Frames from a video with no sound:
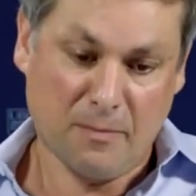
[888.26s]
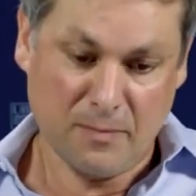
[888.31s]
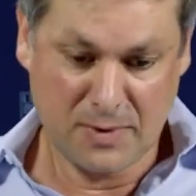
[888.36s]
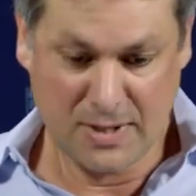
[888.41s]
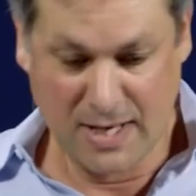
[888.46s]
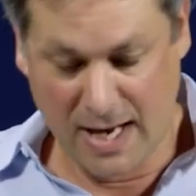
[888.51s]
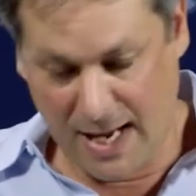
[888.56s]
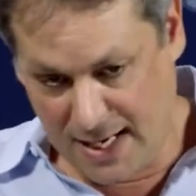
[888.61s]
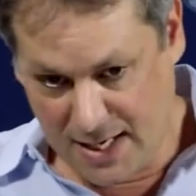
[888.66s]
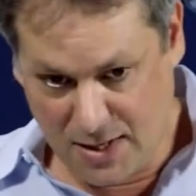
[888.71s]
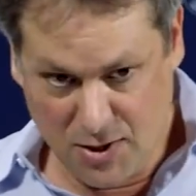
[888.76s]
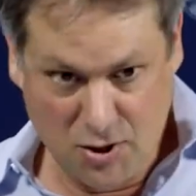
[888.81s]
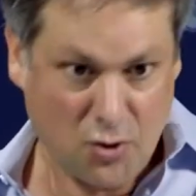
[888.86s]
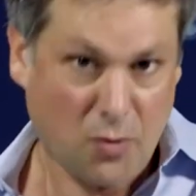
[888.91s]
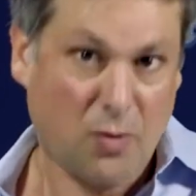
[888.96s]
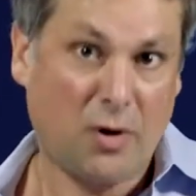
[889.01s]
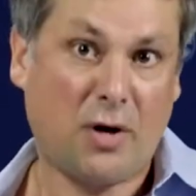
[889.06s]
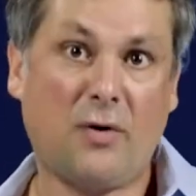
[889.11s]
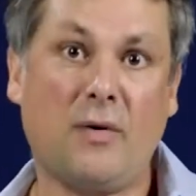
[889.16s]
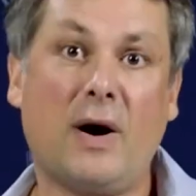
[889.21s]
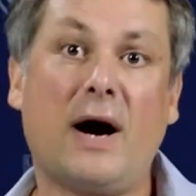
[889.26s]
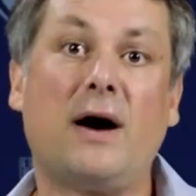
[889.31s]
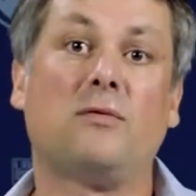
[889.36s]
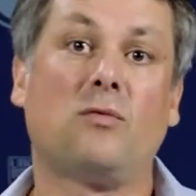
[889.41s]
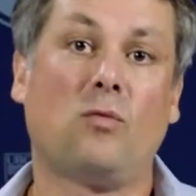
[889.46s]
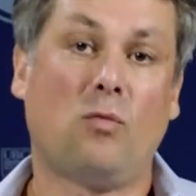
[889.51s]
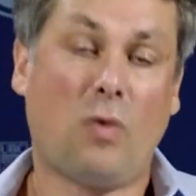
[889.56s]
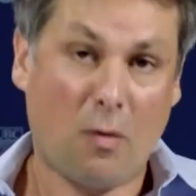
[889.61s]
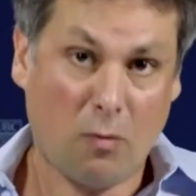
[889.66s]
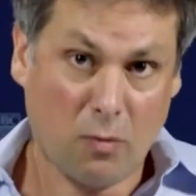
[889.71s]
take into
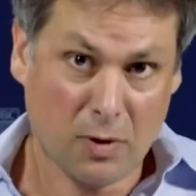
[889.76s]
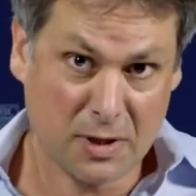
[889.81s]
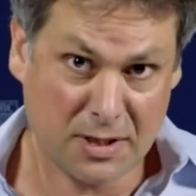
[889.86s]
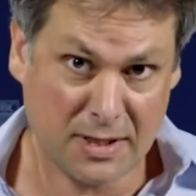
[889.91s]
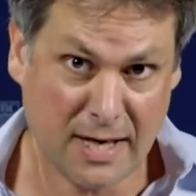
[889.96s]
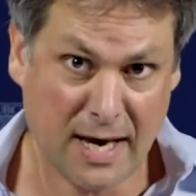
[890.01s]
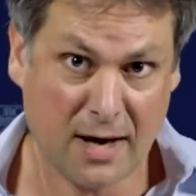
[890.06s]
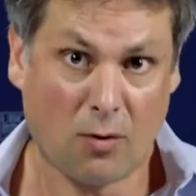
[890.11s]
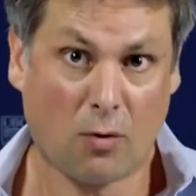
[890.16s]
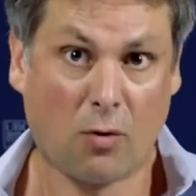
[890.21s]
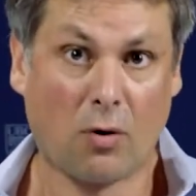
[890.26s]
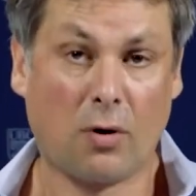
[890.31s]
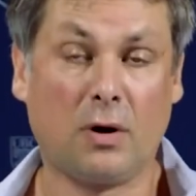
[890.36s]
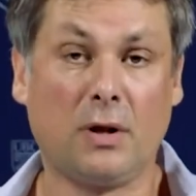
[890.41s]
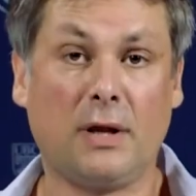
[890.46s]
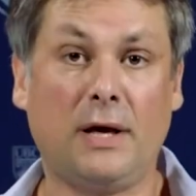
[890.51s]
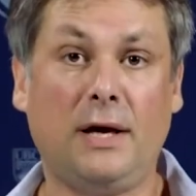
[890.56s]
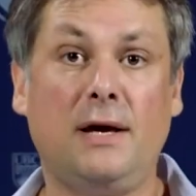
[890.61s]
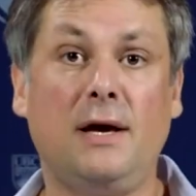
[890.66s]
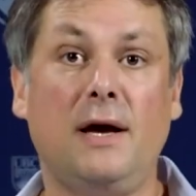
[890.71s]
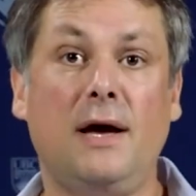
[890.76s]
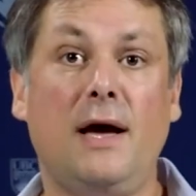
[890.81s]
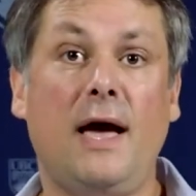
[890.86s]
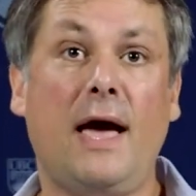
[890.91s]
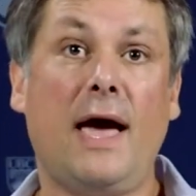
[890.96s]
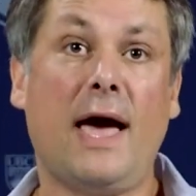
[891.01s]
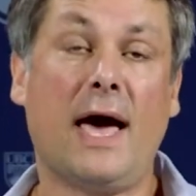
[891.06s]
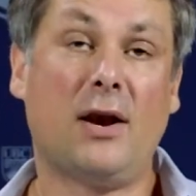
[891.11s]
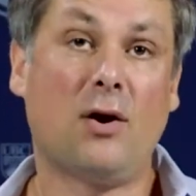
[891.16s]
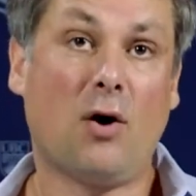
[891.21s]
account what was said orally,
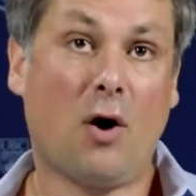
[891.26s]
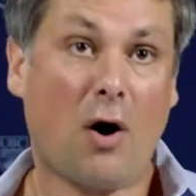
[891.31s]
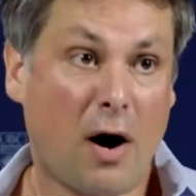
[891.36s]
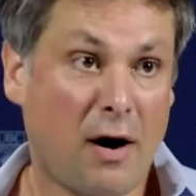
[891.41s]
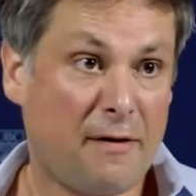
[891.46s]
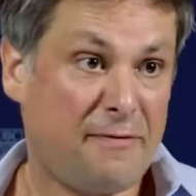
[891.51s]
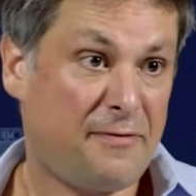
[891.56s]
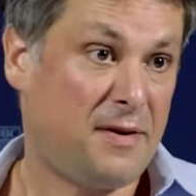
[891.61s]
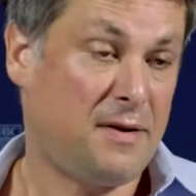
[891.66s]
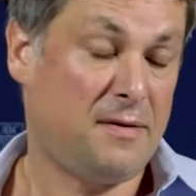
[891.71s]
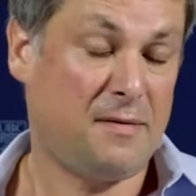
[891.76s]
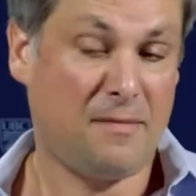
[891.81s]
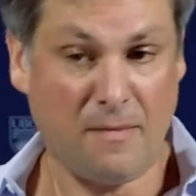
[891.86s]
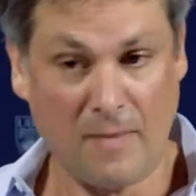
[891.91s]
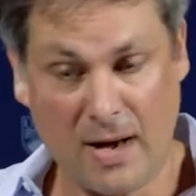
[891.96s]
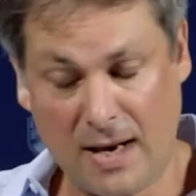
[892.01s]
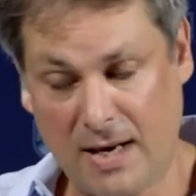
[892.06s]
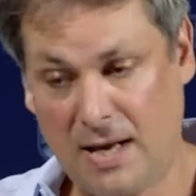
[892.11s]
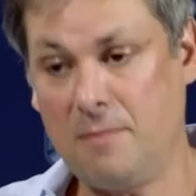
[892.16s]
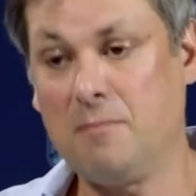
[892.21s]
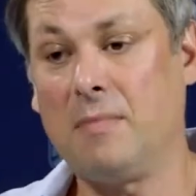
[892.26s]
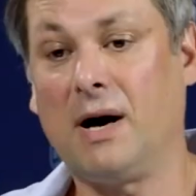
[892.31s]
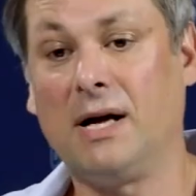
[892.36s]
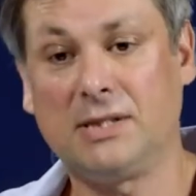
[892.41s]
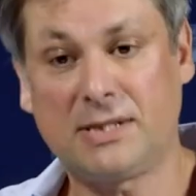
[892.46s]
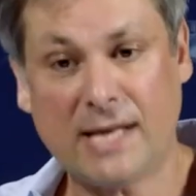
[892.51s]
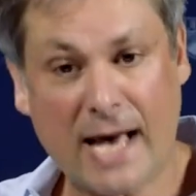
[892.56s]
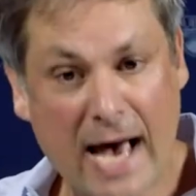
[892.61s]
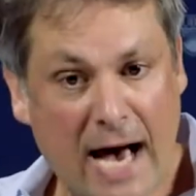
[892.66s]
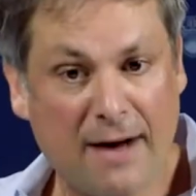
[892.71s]
and often many
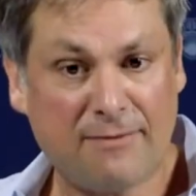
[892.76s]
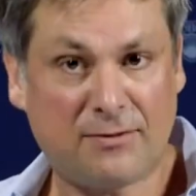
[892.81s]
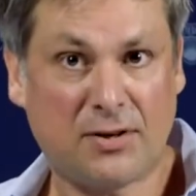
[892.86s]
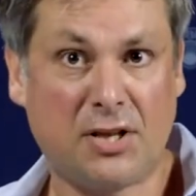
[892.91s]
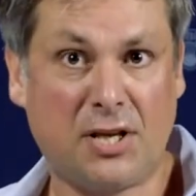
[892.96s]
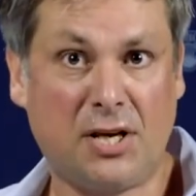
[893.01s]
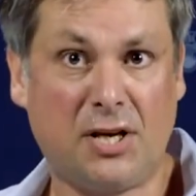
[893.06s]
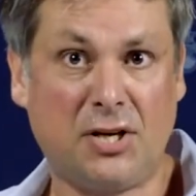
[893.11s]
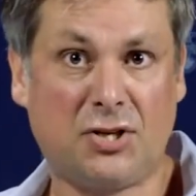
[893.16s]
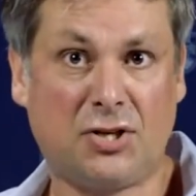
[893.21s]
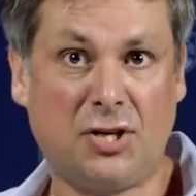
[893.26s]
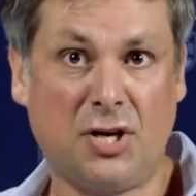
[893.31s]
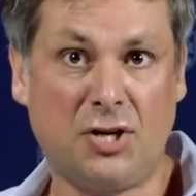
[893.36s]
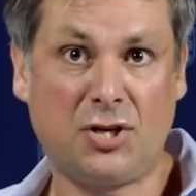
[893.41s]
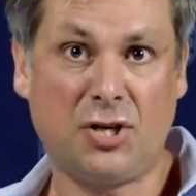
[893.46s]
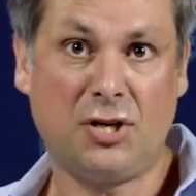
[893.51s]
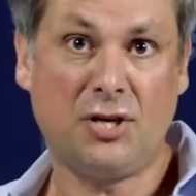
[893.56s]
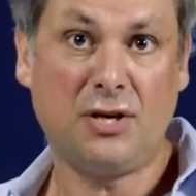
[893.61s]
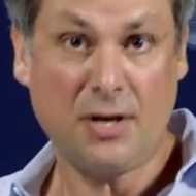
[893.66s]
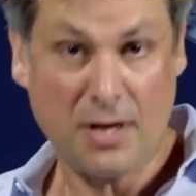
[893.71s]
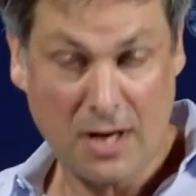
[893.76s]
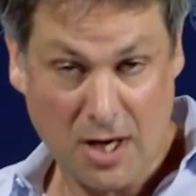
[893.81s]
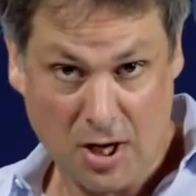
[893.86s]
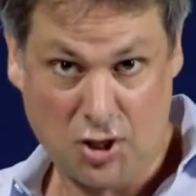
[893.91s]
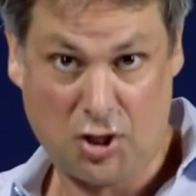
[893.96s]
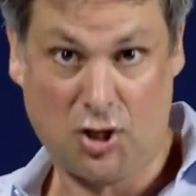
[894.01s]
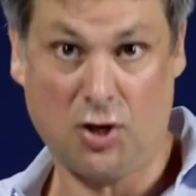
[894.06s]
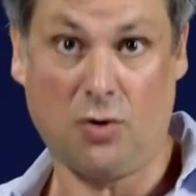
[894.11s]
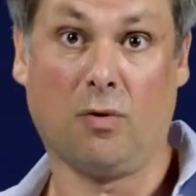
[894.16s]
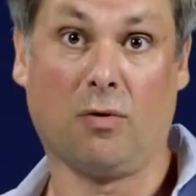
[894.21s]
months after the decision,
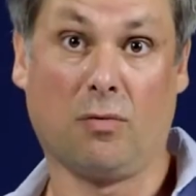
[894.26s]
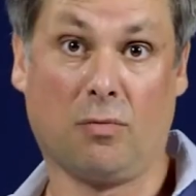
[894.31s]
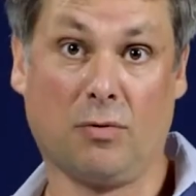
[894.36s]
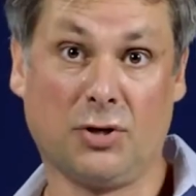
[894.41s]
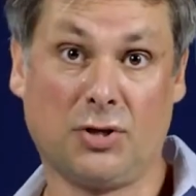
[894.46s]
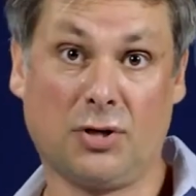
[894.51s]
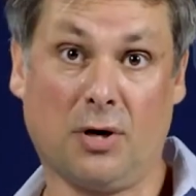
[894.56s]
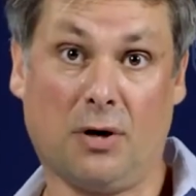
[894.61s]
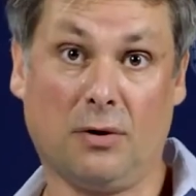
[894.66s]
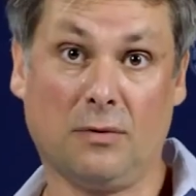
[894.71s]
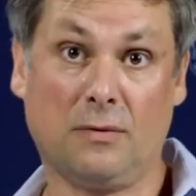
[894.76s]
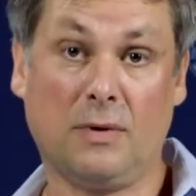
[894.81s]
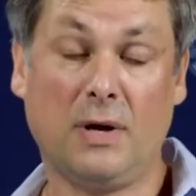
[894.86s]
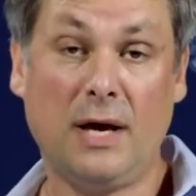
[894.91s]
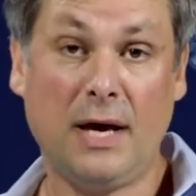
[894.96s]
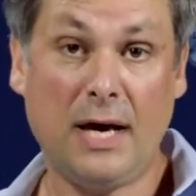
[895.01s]
issue a result.